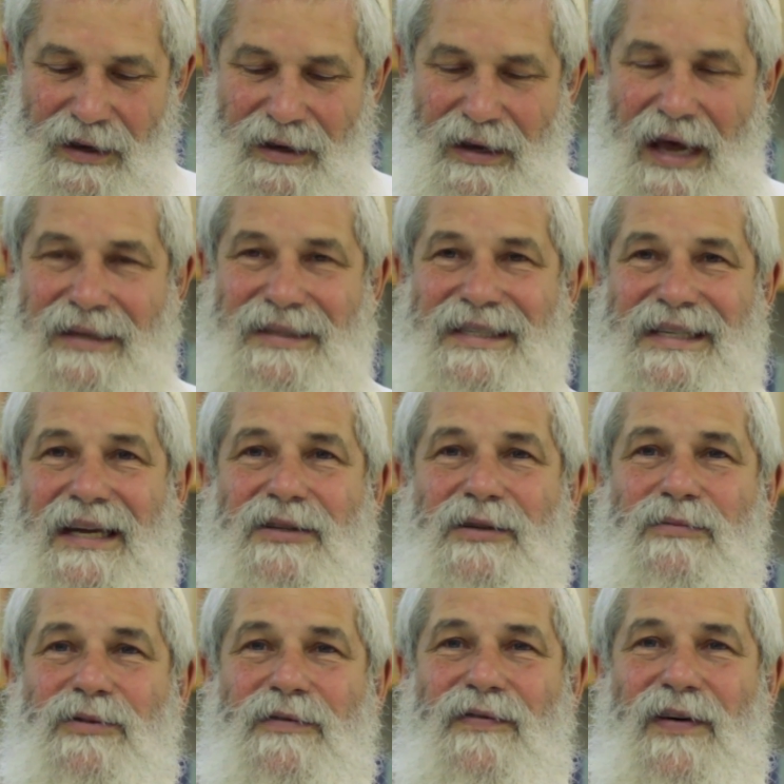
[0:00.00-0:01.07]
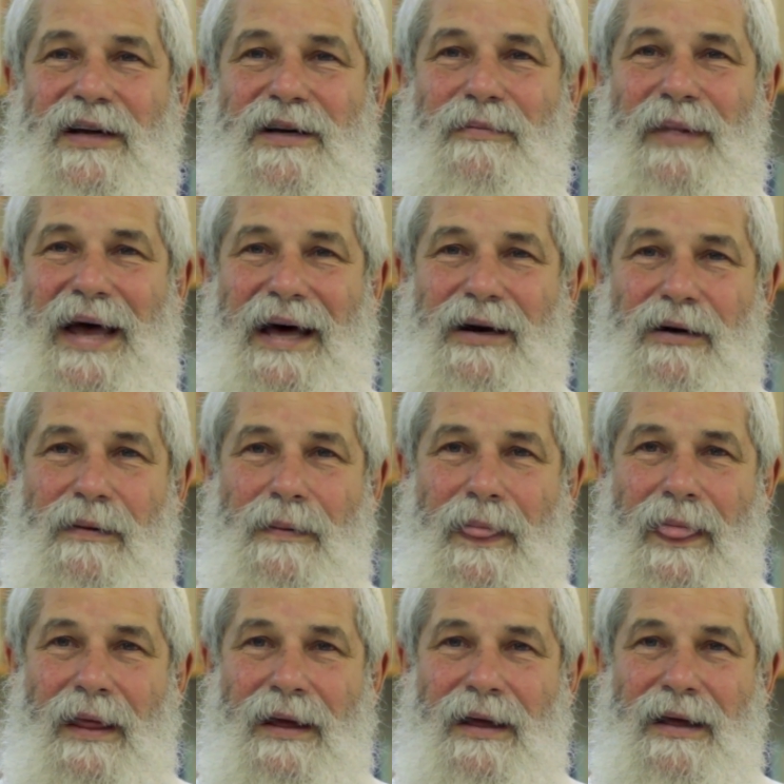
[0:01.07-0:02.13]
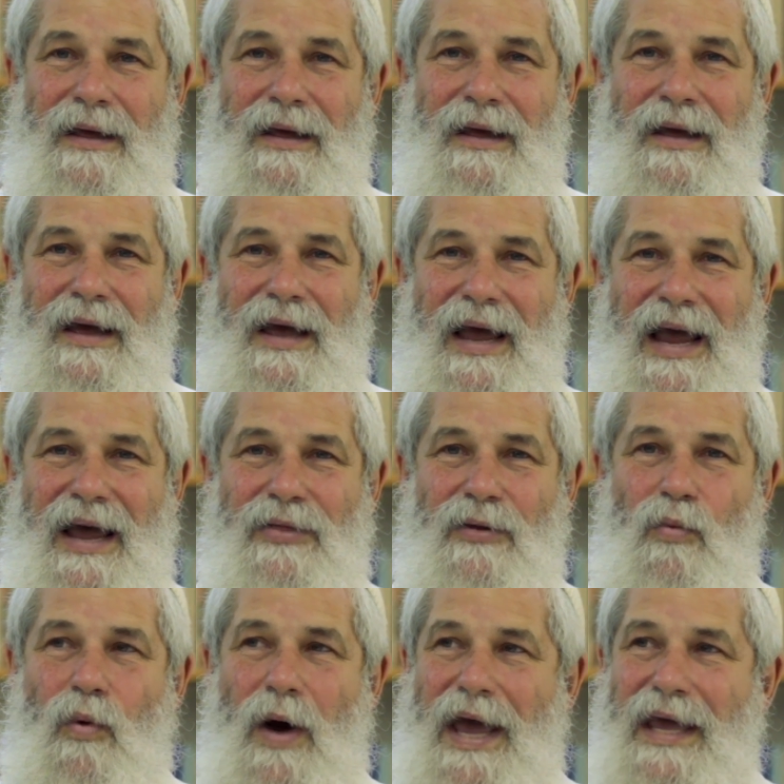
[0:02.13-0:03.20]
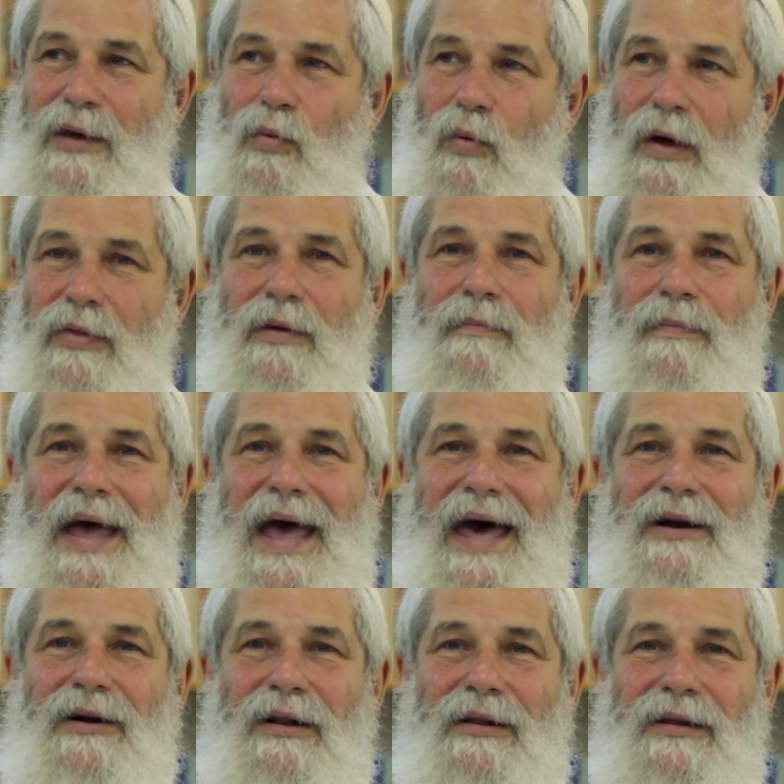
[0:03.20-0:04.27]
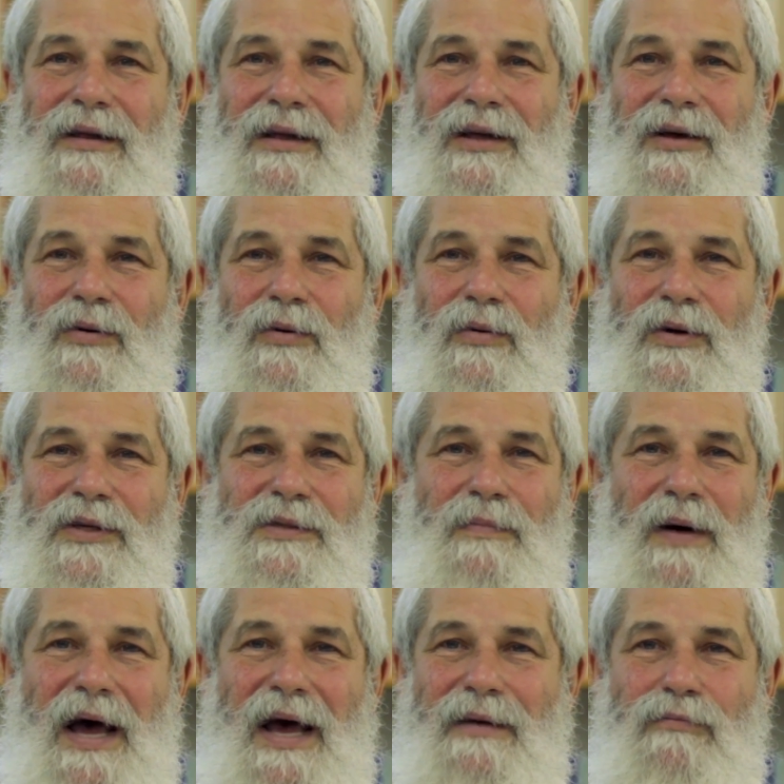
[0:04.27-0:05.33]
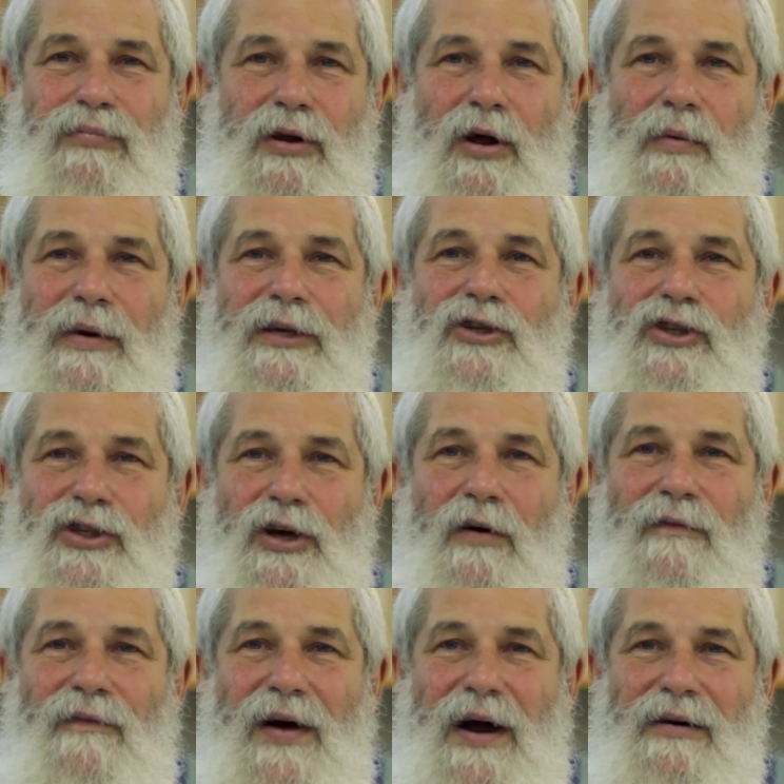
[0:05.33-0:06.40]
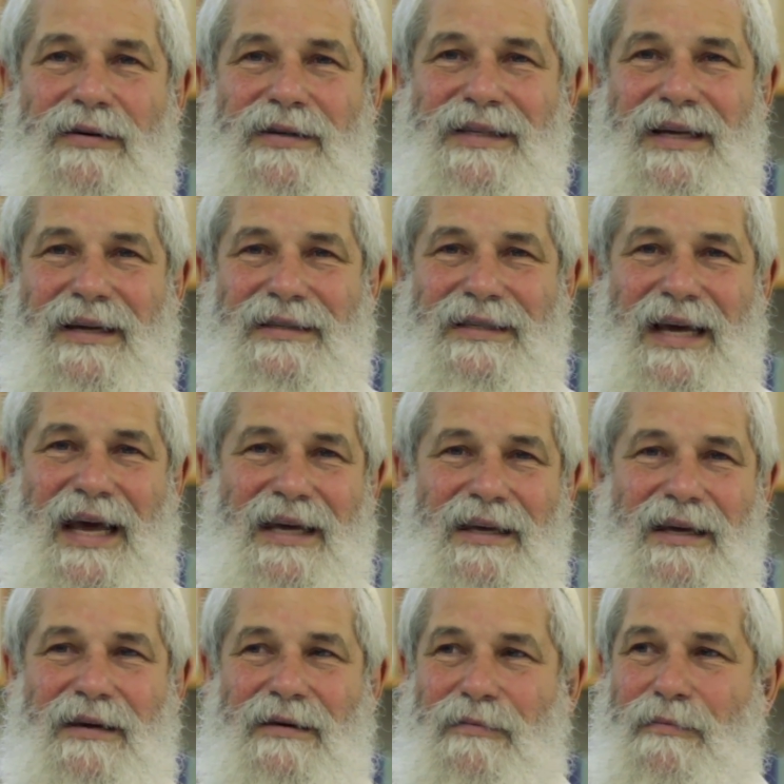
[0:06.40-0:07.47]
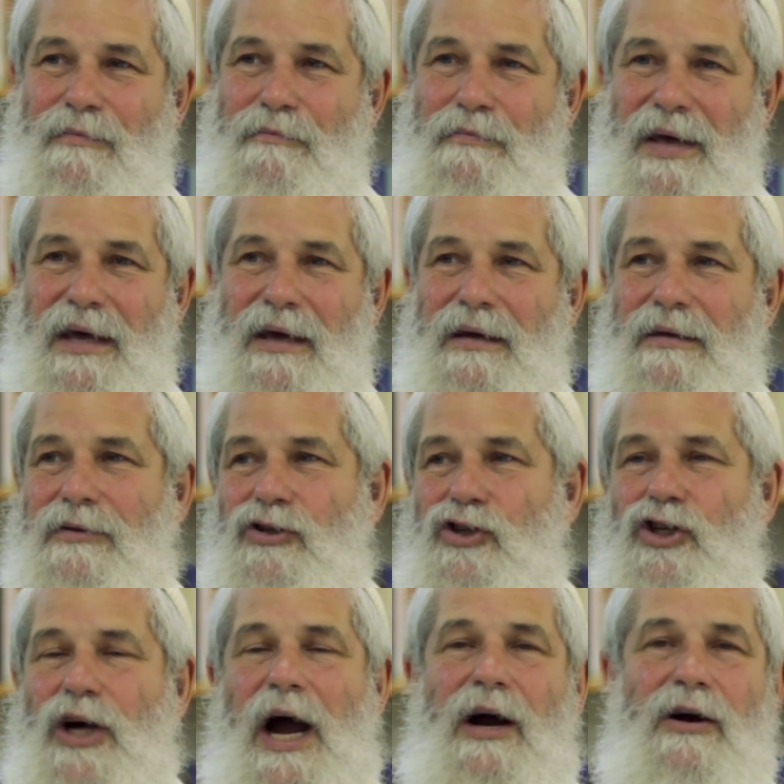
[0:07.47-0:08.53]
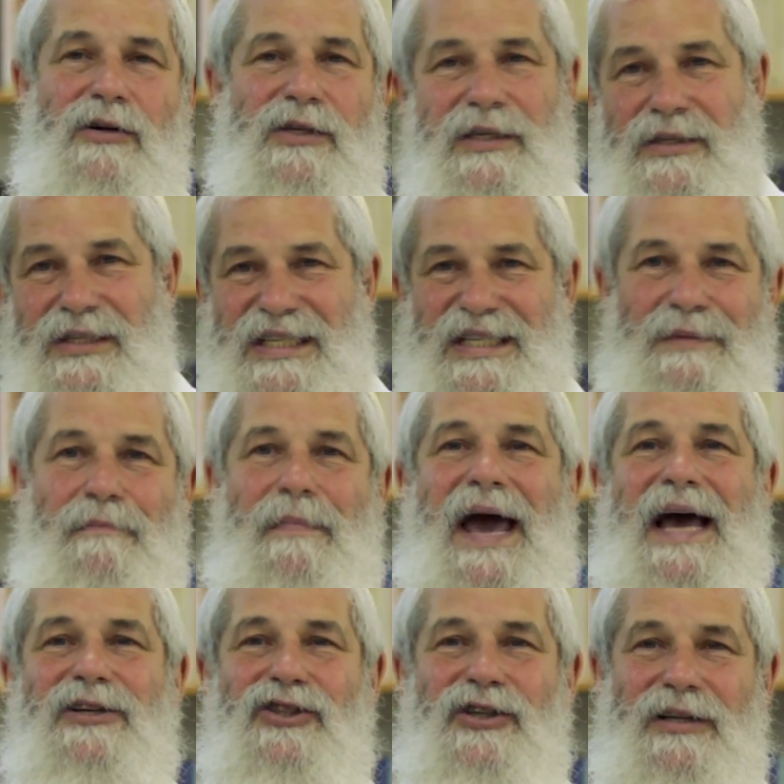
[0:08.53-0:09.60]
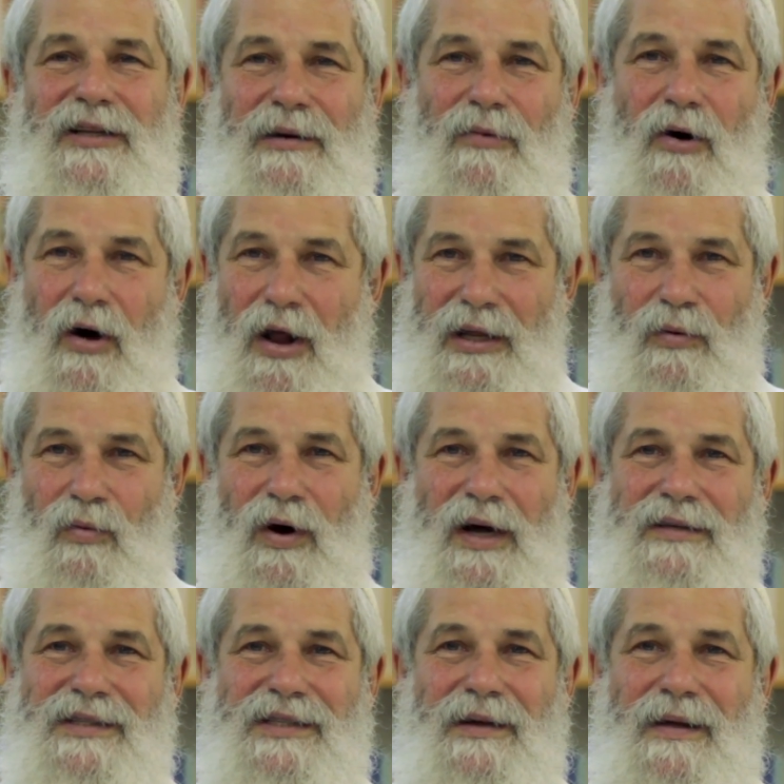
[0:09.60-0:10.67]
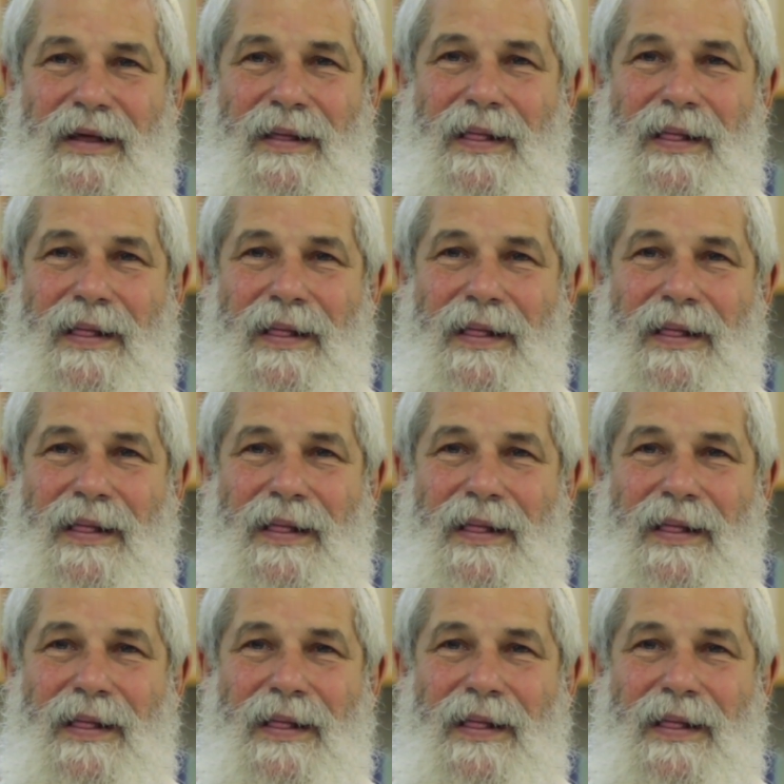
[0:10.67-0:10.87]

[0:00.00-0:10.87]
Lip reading: God sent him to fight a battle. And the way he won the battle was by blowing shofars and taking big jars and smashing them all at once.